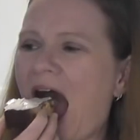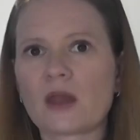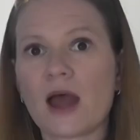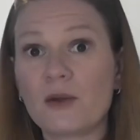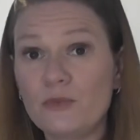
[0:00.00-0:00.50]

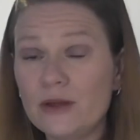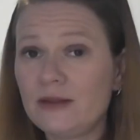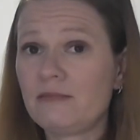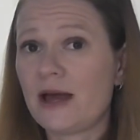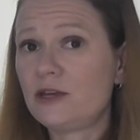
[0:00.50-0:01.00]
I
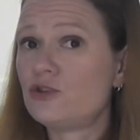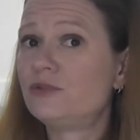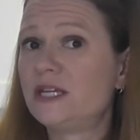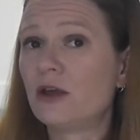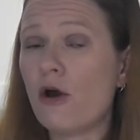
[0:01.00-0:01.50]
really like
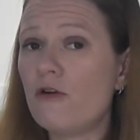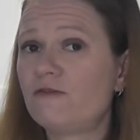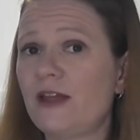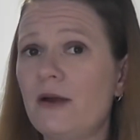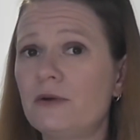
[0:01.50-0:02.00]
using oat
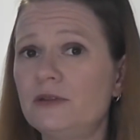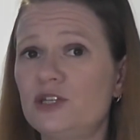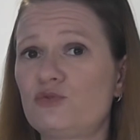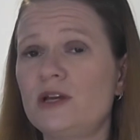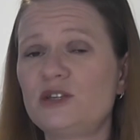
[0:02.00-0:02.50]
flour in
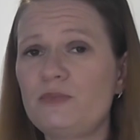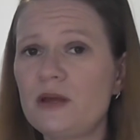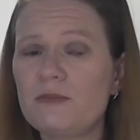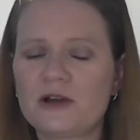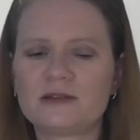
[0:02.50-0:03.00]
this
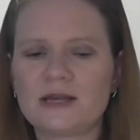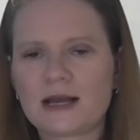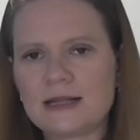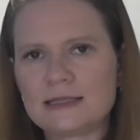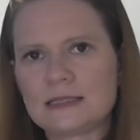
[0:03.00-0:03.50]
recipe because I
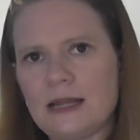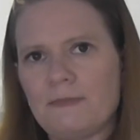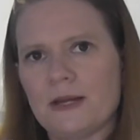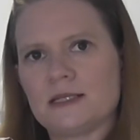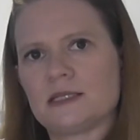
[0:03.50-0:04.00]
can slip
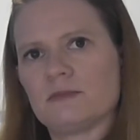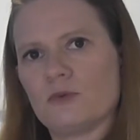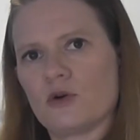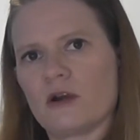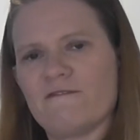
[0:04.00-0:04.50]
in some
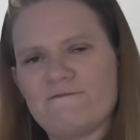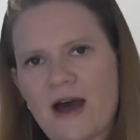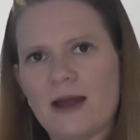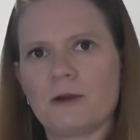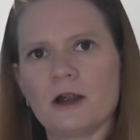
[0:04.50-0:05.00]
more
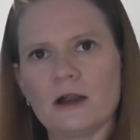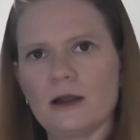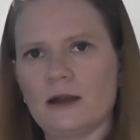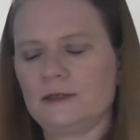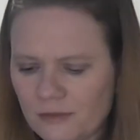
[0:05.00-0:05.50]

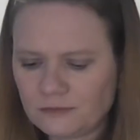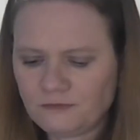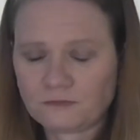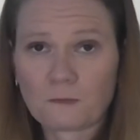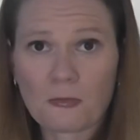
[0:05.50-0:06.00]
fiber.
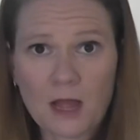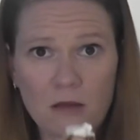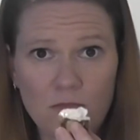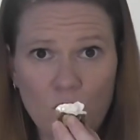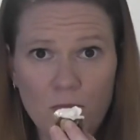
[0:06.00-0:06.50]

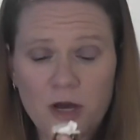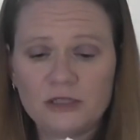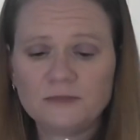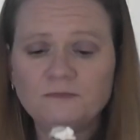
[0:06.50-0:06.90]
More butter.